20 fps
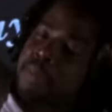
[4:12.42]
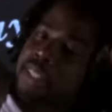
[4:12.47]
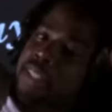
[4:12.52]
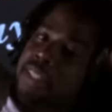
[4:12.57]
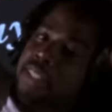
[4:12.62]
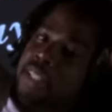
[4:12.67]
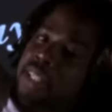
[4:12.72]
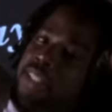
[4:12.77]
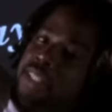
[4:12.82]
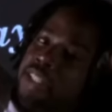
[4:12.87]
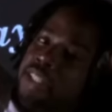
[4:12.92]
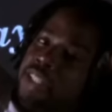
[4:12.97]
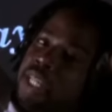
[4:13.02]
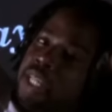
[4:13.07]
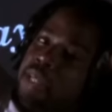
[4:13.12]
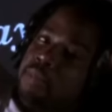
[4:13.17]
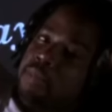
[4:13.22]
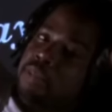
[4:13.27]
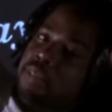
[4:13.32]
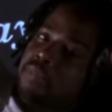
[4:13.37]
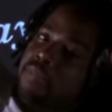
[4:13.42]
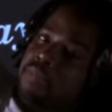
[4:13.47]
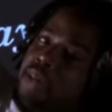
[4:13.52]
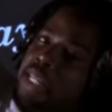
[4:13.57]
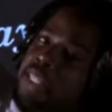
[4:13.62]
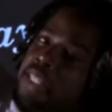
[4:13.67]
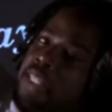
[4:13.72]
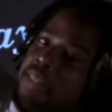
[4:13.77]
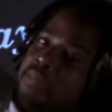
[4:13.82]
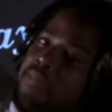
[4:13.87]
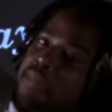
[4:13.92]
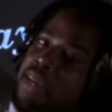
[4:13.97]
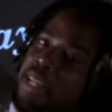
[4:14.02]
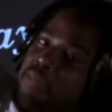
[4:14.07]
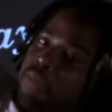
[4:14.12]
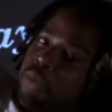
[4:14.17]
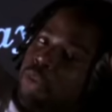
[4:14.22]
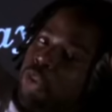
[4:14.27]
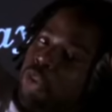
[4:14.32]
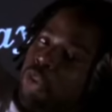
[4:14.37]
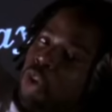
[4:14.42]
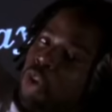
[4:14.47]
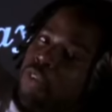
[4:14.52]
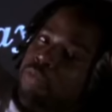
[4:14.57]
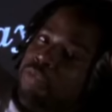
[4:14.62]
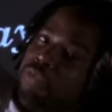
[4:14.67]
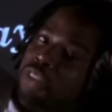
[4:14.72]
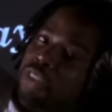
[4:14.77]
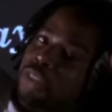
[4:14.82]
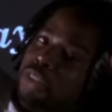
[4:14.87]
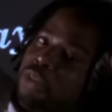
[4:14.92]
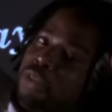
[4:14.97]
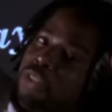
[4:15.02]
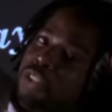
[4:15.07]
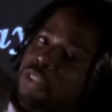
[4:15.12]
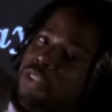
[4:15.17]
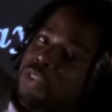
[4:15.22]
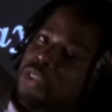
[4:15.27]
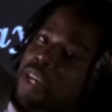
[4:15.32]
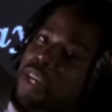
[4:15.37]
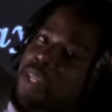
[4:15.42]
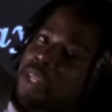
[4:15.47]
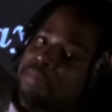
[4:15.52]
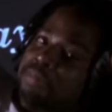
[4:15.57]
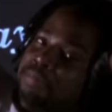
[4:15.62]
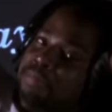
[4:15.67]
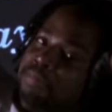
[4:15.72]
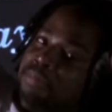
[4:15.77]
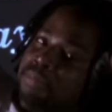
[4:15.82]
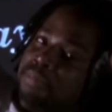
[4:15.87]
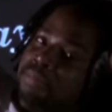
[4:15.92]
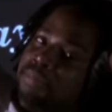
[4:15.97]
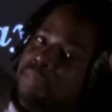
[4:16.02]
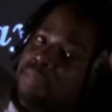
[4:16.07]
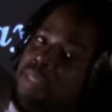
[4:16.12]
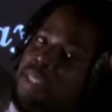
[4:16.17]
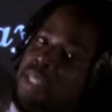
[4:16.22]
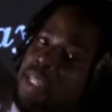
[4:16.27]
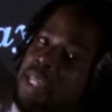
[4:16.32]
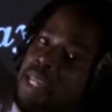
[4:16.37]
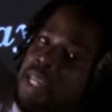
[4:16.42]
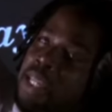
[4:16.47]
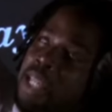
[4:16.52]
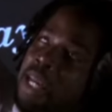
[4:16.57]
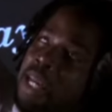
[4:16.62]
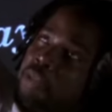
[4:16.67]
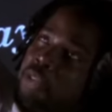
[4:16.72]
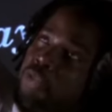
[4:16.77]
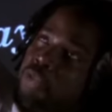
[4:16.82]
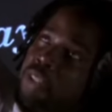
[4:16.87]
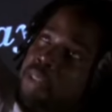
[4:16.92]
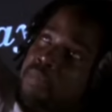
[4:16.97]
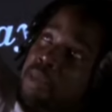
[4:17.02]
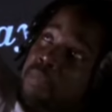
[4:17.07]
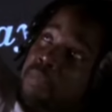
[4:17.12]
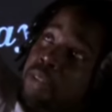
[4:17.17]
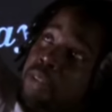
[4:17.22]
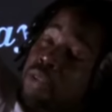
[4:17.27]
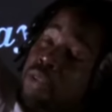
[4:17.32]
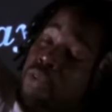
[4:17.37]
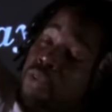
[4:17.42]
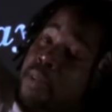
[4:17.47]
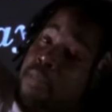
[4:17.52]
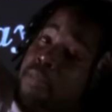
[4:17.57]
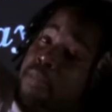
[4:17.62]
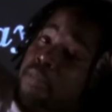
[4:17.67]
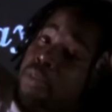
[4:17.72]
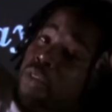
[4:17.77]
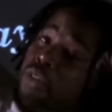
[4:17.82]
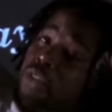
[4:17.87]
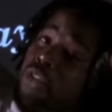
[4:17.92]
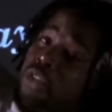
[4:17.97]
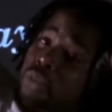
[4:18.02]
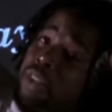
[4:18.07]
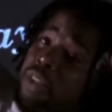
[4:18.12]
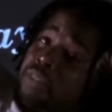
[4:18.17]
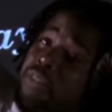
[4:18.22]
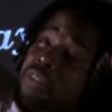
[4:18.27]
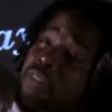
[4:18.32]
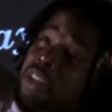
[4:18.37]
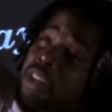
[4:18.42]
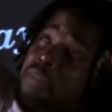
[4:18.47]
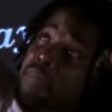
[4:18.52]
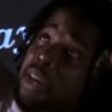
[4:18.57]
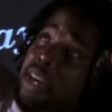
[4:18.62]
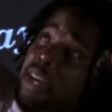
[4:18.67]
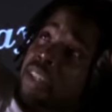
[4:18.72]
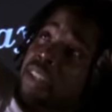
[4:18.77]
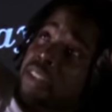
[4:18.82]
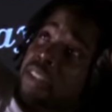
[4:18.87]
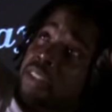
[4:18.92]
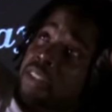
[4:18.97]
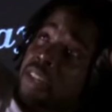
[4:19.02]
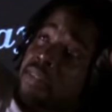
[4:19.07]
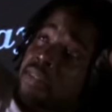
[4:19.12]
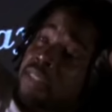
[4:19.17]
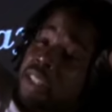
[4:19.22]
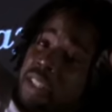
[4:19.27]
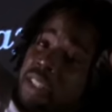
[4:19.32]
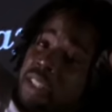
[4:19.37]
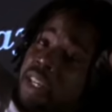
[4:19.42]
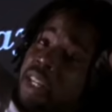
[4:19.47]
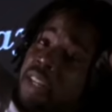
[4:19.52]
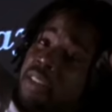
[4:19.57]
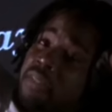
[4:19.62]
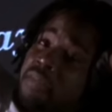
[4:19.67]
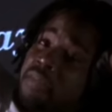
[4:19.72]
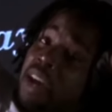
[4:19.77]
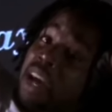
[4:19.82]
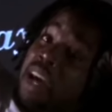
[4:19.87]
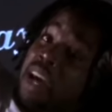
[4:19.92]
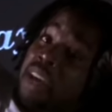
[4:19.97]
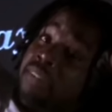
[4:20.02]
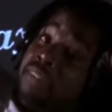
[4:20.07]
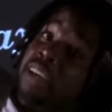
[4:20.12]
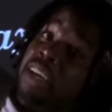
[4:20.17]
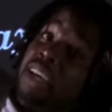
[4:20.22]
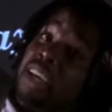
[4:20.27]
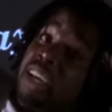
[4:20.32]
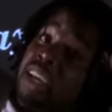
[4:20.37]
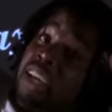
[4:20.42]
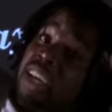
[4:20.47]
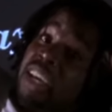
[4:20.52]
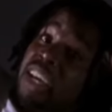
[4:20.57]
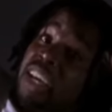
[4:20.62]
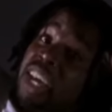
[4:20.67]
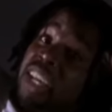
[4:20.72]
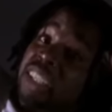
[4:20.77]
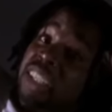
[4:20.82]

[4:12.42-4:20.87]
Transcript: modern prestige television show, like a baby moaning sound effect, and playing around with the color hue when a character is dizzy or something. But it